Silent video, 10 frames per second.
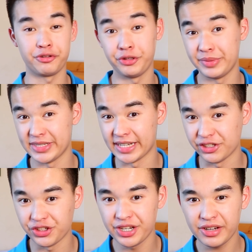year UBC
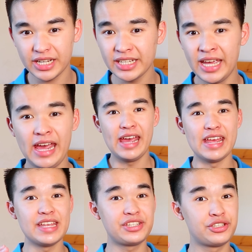engineering,
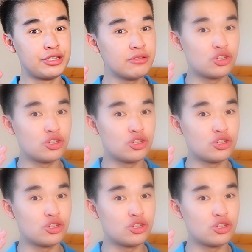is to